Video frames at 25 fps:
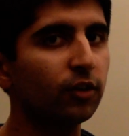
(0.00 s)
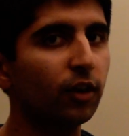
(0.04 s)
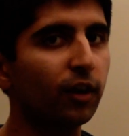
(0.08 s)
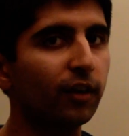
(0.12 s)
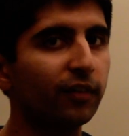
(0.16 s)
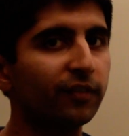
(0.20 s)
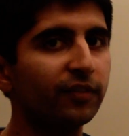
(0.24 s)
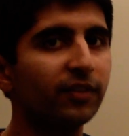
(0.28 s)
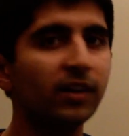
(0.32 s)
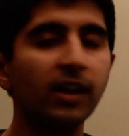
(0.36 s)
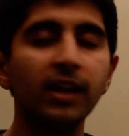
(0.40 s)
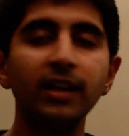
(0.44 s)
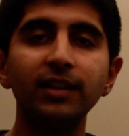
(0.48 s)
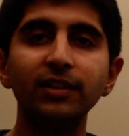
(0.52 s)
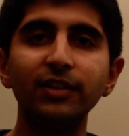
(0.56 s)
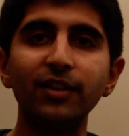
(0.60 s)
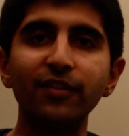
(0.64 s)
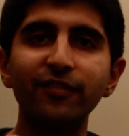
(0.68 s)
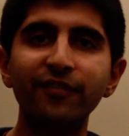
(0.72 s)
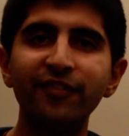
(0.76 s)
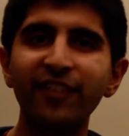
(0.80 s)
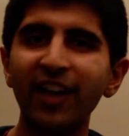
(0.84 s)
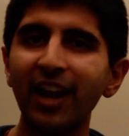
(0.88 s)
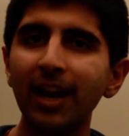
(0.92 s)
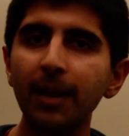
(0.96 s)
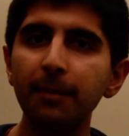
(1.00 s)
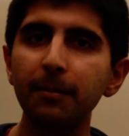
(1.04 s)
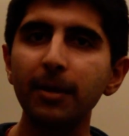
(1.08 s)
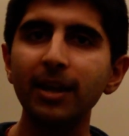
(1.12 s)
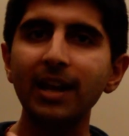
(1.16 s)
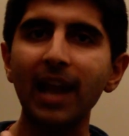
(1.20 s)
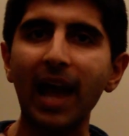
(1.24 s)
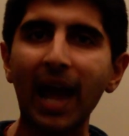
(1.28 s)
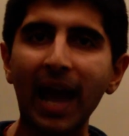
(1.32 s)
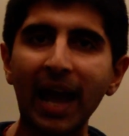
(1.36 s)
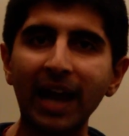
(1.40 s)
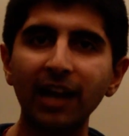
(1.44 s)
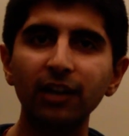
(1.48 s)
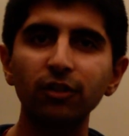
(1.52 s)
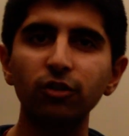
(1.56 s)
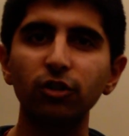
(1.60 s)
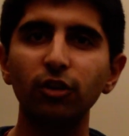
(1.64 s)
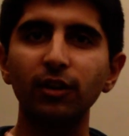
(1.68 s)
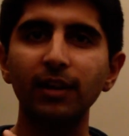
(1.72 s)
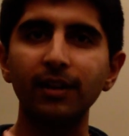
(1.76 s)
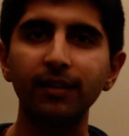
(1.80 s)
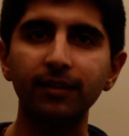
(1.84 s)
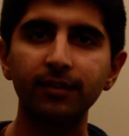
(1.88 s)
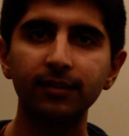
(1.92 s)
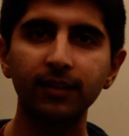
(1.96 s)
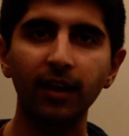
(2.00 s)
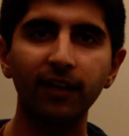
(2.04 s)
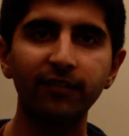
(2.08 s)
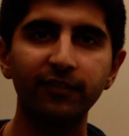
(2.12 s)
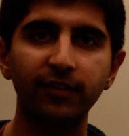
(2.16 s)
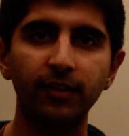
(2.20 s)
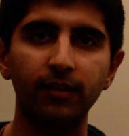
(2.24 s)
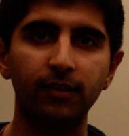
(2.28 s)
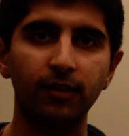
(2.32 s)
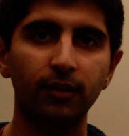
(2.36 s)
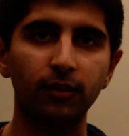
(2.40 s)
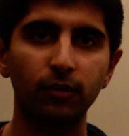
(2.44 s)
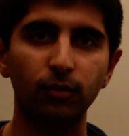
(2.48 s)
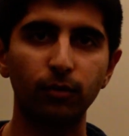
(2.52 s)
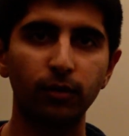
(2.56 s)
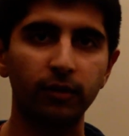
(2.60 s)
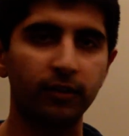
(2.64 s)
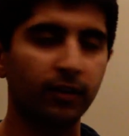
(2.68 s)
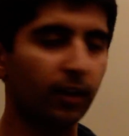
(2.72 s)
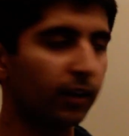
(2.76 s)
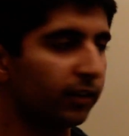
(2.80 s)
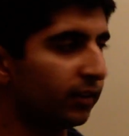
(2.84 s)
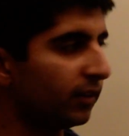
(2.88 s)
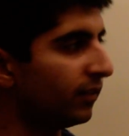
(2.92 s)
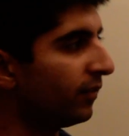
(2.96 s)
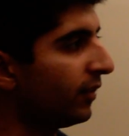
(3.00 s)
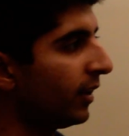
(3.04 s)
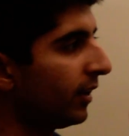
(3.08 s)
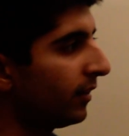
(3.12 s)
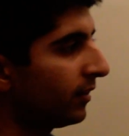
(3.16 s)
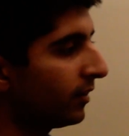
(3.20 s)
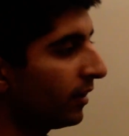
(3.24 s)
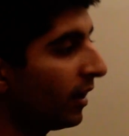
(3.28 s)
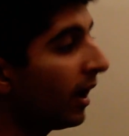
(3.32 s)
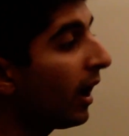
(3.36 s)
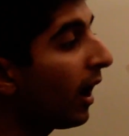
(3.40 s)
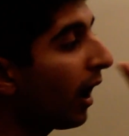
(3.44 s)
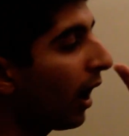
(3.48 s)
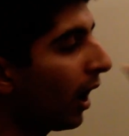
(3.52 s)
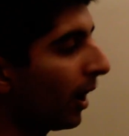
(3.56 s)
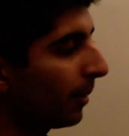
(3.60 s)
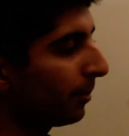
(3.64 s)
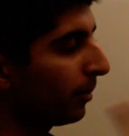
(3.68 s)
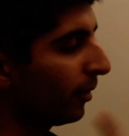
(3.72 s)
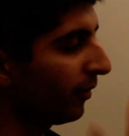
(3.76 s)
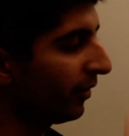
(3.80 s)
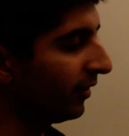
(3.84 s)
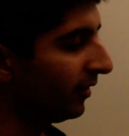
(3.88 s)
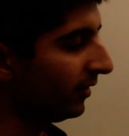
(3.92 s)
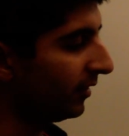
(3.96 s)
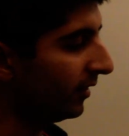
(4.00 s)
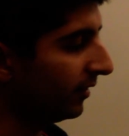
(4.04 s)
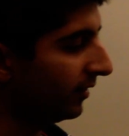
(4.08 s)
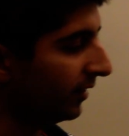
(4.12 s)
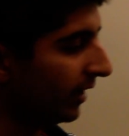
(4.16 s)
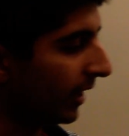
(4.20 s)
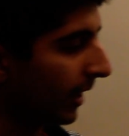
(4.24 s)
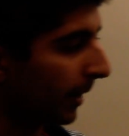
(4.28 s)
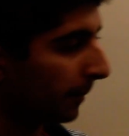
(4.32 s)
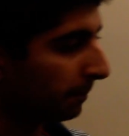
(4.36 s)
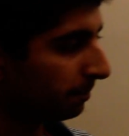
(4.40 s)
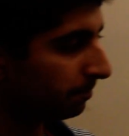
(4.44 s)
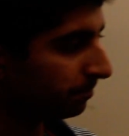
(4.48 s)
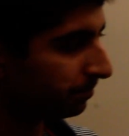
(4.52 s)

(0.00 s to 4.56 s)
off. Development actually suffers as a result of this hypothesis here.